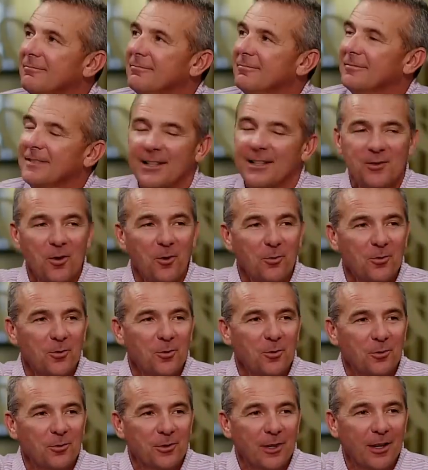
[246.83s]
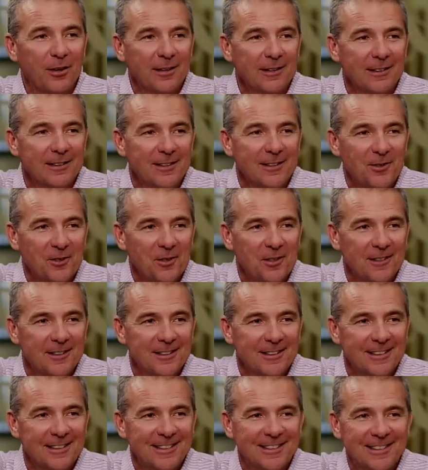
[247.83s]
That's old school, Gerry. That's good. Old
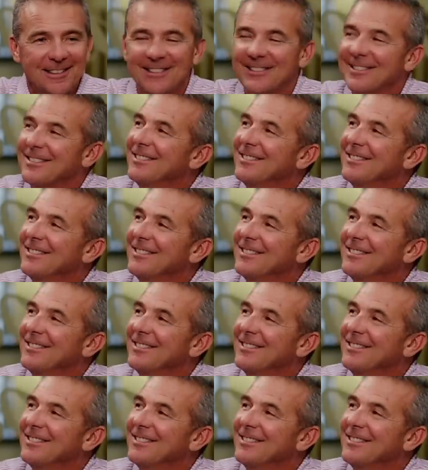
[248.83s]
school, yeah.